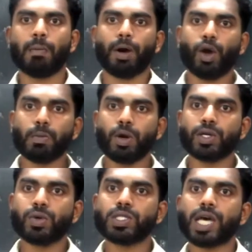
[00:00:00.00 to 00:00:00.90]

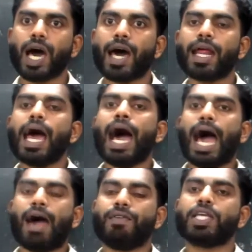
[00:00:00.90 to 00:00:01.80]
Biomolecules are
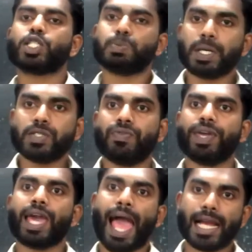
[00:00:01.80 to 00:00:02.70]
having
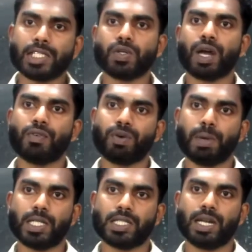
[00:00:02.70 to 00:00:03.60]
specific active
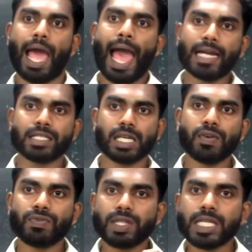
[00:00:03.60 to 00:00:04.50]
conformation, and
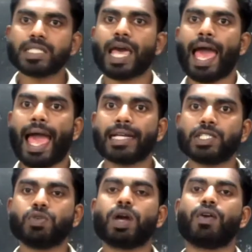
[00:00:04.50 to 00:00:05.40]
if this
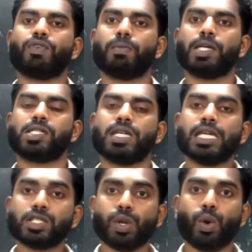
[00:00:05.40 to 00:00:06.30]
active conformation
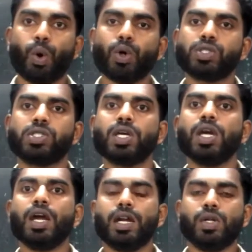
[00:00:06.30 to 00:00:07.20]
is lost
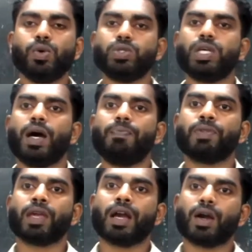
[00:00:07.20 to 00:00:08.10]
due to the
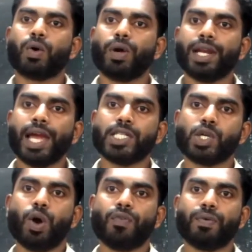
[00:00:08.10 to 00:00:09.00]

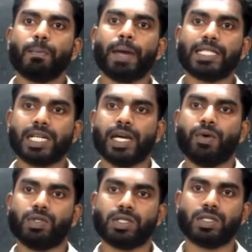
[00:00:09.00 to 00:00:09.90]
coordination of metal
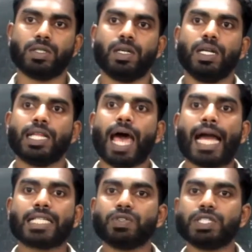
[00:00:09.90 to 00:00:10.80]
ions, the
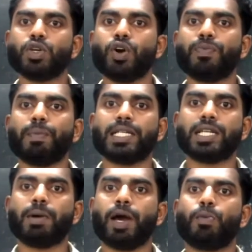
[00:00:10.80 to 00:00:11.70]
activity of
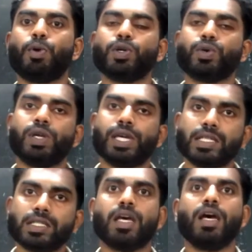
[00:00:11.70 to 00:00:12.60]
metal biomolecule
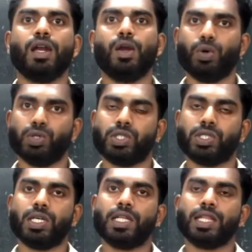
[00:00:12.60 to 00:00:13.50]
is
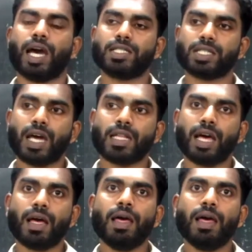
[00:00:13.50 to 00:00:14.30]
lost. That's are the